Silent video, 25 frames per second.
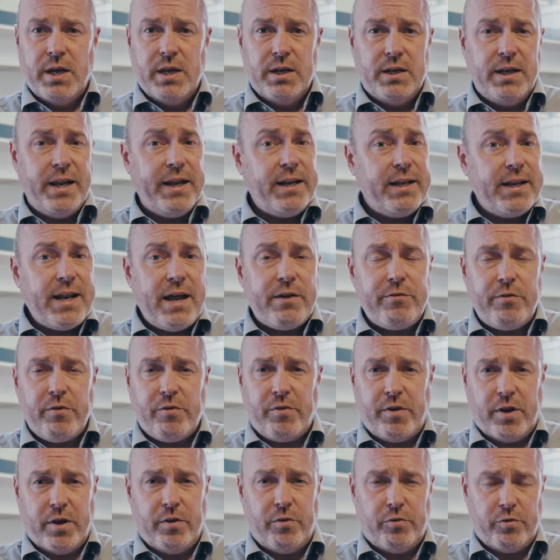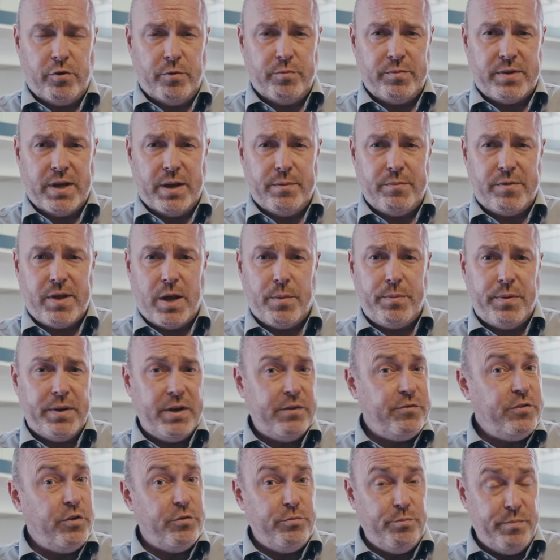little errors that can sometimes happen
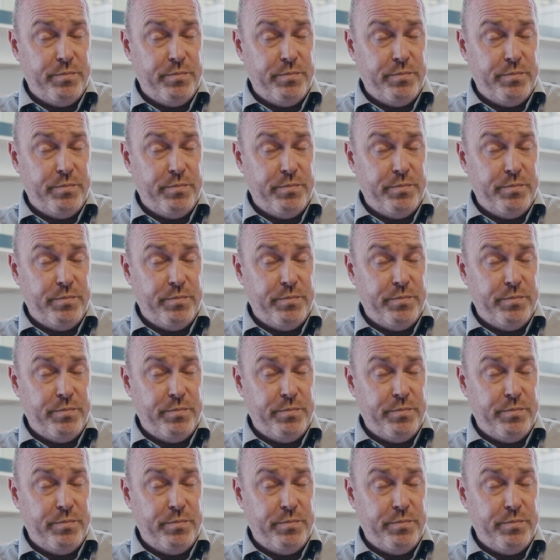if you've